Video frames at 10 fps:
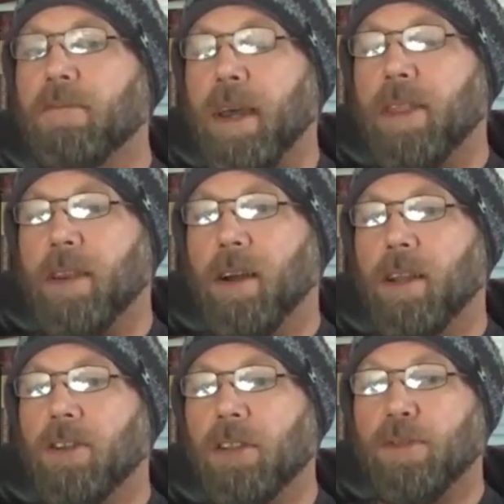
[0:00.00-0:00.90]

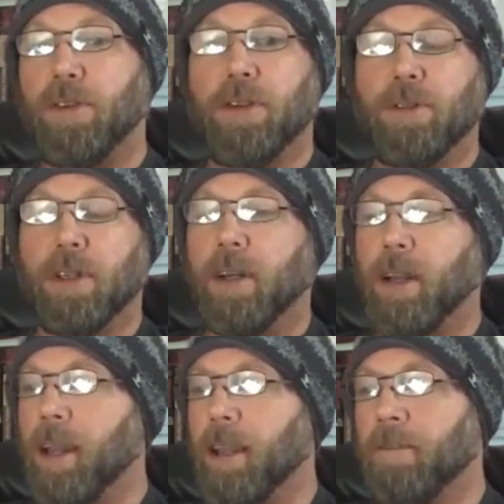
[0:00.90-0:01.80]
methodologies for using a
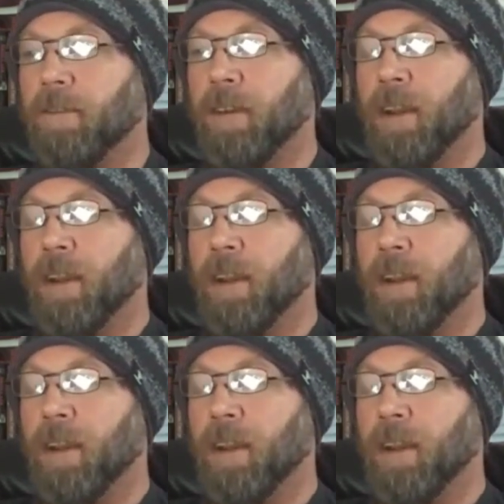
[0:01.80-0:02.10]
knife.